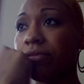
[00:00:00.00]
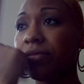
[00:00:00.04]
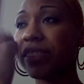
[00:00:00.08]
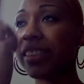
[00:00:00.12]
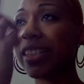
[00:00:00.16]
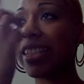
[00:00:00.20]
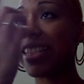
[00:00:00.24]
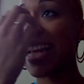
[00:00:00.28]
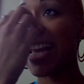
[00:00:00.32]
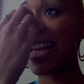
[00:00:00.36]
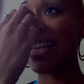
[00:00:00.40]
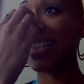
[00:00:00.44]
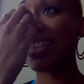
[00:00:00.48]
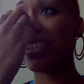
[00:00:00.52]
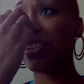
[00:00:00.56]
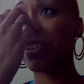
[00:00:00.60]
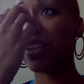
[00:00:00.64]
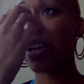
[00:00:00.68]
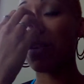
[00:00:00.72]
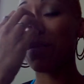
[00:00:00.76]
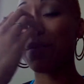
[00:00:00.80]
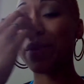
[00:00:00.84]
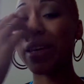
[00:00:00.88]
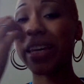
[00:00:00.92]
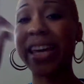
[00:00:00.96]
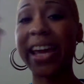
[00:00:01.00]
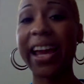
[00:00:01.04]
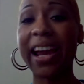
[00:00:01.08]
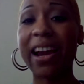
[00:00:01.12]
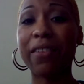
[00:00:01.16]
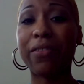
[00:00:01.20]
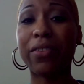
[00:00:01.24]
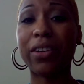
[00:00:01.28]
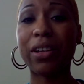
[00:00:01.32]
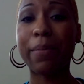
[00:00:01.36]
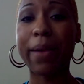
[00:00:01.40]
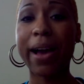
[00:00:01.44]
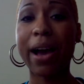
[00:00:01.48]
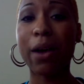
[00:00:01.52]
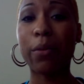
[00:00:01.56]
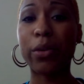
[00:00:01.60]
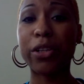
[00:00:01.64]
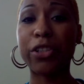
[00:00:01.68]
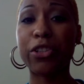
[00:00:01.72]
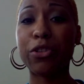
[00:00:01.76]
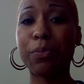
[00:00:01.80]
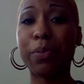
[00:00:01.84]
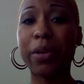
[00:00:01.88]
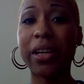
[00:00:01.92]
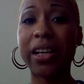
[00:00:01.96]
just, you know, be careful about
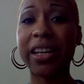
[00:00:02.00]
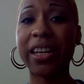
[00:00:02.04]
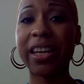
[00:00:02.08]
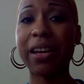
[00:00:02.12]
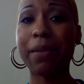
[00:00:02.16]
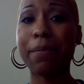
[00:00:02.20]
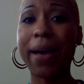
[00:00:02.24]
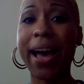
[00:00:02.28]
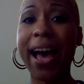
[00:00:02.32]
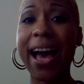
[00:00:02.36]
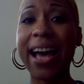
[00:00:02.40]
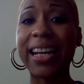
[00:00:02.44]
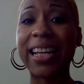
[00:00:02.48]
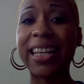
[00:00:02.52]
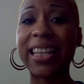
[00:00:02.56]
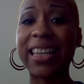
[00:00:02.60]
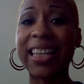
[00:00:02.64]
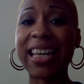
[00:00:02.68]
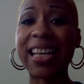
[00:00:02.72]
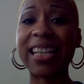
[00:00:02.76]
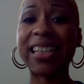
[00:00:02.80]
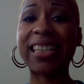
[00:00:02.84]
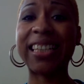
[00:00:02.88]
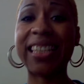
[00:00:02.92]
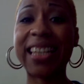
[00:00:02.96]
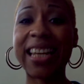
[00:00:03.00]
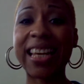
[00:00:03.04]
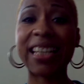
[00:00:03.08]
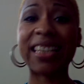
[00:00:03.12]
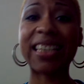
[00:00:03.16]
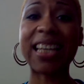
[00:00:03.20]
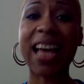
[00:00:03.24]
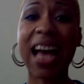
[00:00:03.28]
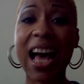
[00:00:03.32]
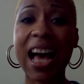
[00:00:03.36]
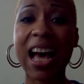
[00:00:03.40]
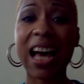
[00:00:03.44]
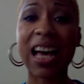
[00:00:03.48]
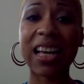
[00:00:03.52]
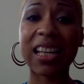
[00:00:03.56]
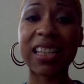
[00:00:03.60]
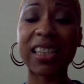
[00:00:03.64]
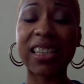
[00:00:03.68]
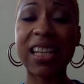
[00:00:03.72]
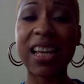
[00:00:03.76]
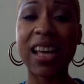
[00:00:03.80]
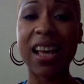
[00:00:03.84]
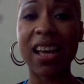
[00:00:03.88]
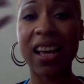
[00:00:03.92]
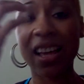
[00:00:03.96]
what you put in your body. This
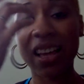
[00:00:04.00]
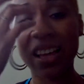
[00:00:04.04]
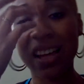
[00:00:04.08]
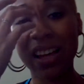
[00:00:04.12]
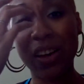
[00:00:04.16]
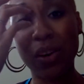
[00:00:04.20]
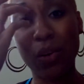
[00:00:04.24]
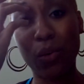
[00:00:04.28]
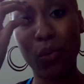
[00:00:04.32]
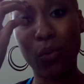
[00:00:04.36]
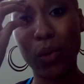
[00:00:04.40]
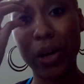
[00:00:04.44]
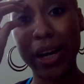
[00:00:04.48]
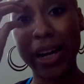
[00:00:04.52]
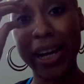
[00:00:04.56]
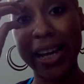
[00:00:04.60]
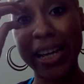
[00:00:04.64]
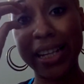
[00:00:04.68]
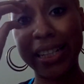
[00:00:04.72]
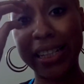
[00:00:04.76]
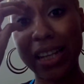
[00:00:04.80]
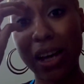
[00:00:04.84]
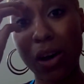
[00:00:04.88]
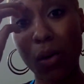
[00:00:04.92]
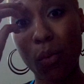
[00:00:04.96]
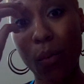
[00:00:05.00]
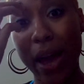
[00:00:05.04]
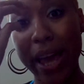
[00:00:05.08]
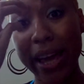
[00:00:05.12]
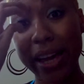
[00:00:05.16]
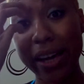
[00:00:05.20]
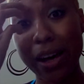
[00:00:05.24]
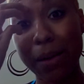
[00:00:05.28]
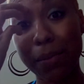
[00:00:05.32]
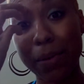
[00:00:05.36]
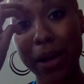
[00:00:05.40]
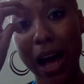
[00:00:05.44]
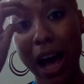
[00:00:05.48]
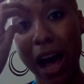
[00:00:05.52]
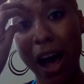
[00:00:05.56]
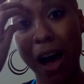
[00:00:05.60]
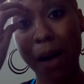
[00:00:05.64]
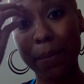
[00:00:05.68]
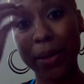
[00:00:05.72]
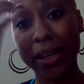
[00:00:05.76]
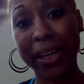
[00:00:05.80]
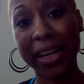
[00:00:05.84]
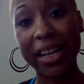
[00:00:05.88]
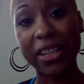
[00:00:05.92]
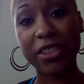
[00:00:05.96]
detox was a wake up call
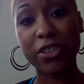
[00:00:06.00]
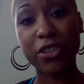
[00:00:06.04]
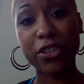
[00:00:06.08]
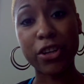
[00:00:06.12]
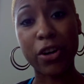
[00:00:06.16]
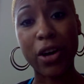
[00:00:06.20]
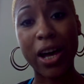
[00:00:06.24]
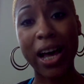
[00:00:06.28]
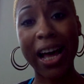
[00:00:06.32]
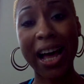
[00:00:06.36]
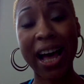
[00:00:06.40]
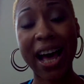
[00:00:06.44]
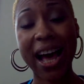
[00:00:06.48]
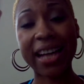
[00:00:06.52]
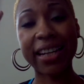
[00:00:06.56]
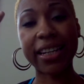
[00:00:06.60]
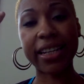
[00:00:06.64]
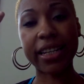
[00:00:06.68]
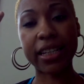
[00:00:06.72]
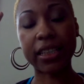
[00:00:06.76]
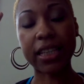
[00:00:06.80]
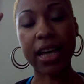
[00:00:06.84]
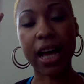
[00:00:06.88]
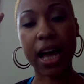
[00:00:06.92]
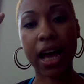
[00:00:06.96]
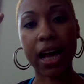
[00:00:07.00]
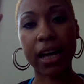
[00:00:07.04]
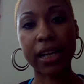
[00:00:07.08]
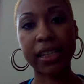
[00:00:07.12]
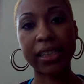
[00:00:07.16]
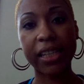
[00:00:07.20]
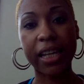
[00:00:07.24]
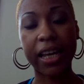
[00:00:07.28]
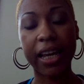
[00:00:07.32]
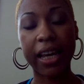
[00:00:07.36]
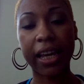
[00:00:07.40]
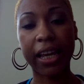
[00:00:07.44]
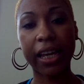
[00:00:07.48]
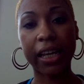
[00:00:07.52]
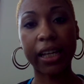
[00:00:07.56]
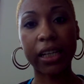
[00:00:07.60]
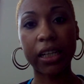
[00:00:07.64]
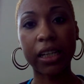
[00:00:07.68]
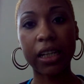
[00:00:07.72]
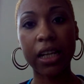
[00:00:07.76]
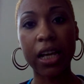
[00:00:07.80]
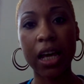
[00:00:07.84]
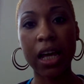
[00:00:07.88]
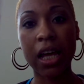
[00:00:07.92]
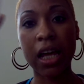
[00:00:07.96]
because, you know, I, I detox
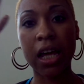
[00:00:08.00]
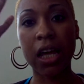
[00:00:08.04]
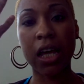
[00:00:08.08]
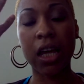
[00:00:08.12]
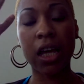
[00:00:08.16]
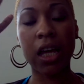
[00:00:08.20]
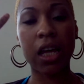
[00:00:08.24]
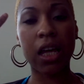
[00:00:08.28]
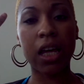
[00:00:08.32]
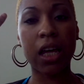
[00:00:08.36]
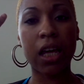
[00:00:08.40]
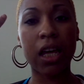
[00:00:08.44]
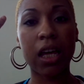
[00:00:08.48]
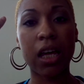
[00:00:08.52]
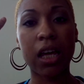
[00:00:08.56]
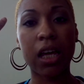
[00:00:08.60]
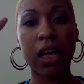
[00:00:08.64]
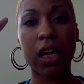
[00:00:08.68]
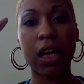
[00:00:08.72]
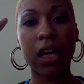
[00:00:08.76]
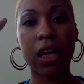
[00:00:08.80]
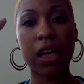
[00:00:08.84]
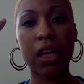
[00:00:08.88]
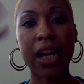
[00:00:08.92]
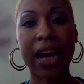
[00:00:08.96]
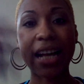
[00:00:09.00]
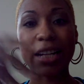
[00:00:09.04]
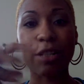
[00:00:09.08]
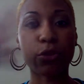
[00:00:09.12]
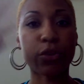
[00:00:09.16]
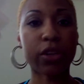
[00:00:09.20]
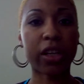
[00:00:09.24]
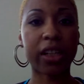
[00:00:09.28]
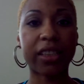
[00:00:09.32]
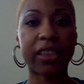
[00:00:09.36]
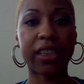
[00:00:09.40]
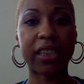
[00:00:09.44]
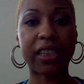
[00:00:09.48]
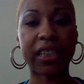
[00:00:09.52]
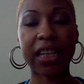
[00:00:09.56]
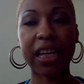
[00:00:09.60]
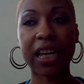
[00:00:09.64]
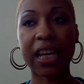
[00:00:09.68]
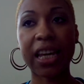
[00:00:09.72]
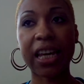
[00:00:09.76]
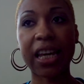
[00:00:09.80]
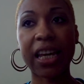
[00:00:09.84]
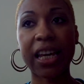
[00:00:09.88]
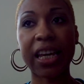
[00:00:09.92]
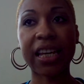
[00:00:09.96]
and I drank the
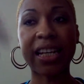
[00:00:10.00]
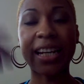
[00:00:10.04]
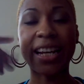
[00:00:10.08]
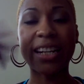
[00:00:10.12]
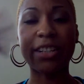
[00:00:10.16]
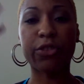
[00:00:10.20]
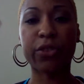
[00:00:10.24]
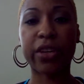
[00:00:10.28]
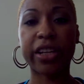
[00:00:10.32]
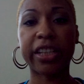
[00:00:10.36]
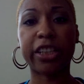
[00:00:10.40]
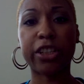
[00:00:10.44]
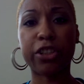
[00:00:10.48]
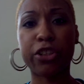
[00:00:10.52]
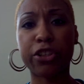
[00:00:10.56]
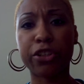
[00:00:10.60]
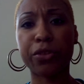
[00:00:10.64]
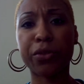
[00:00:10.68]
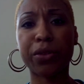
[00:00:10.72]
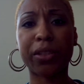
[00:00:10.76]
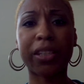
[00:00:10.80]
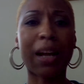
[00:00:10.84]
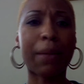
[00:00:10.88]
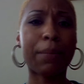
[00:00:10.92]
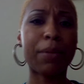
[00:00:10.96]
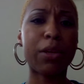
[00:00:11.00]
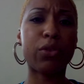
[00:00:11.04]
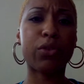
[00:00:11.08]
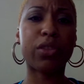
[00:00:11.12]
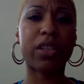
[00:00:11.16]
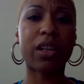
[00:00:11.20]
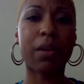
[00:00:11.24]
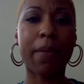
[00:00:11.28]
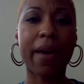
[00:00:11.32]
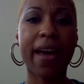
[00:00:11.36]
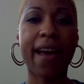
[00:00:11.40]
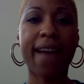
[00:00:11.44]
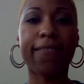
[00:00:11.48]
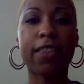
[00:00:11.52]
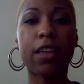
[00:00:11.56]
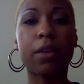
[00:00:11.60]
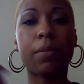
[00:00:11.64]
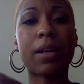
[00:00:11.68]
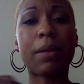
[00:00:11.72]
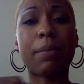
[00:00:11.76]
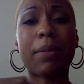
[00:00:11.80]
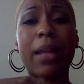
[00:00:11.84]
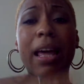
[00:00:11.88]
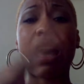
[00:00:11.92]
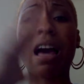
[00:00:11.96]
tea and I drank the juice and I'm using the bathroom
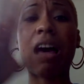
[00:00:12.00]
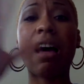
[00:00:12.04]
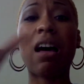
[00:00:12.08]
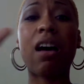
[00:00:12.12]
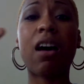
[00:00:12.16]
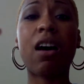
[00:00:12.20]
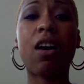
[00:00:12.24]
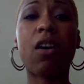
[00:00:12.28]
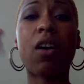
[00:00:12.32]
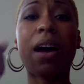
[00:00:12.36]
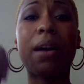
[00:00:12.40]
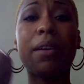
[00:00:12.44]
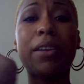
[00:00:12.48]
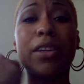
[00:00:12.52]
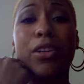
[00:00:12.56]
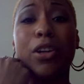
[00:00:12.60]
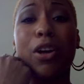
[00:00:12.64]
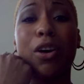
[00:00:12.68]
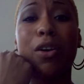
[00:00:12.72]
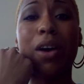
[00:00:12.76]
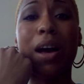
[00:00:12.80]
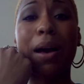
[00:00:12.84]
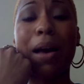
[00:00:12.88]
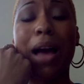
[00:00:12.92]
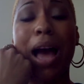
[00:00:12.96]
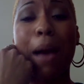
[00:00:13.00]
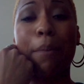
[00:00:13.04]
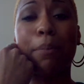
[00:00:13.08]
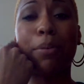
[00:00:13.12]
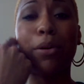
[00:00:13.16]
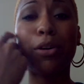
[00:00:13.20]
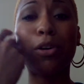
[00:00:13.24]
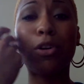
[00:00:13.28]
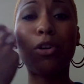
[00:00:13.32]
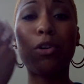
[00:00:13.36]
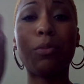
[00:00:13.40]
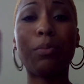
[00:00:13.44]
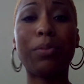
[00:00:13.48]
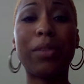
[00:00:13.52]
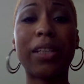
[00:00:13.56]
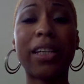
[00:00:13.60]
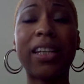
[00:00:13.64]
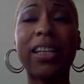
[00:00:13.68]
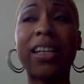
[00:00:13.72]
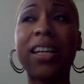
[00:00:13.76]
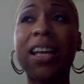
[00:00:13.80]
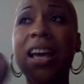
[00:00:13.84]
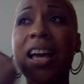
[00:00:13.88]
and I'm like, oh, you know, I, I pooped and